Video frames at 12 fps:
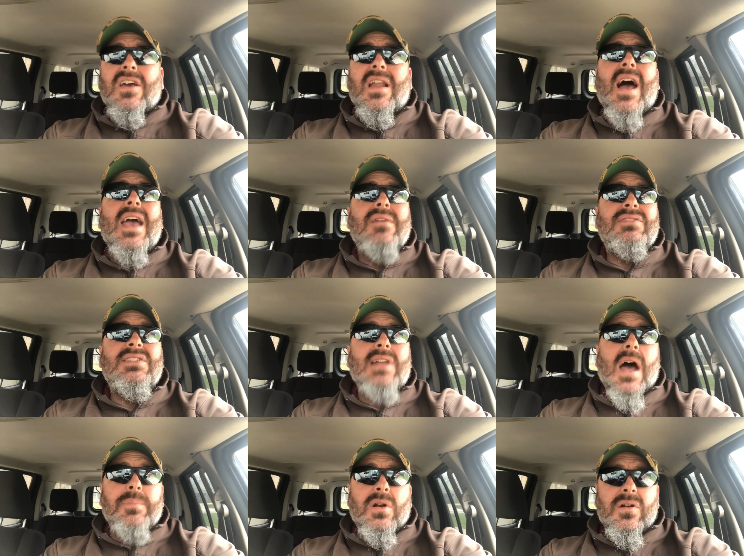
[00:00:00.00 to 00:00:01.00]
could I have
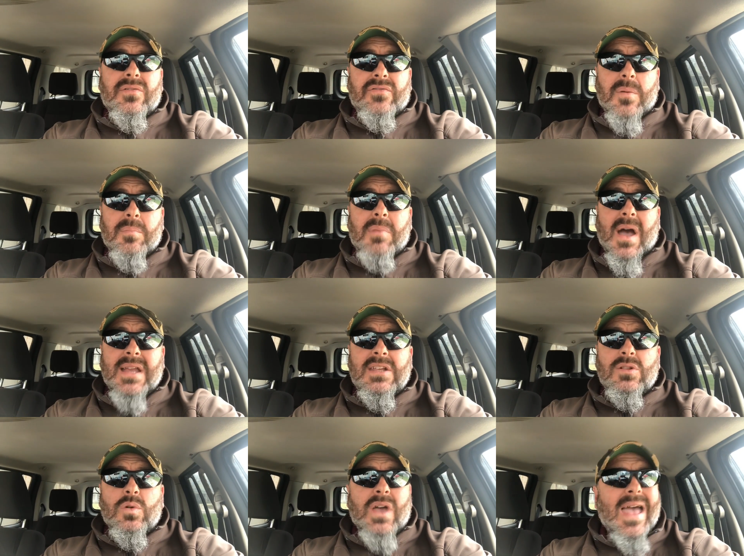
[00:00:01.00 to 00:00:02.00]
stopped her from
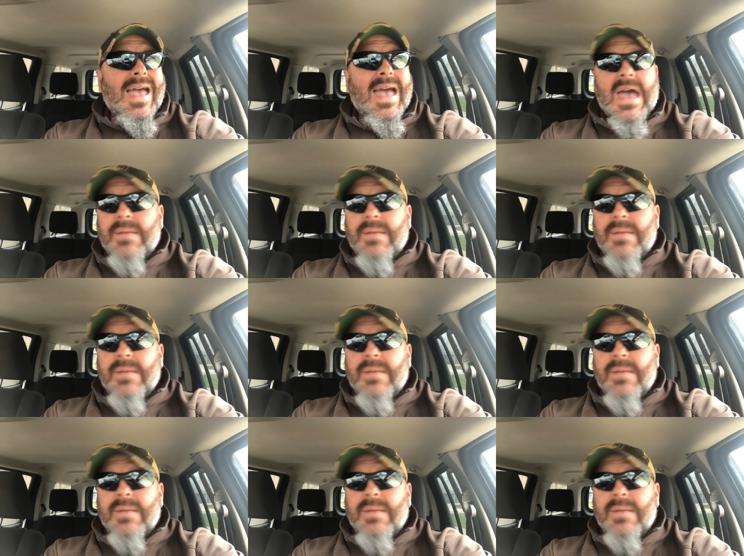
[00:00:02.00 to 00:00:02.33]
biting Luca?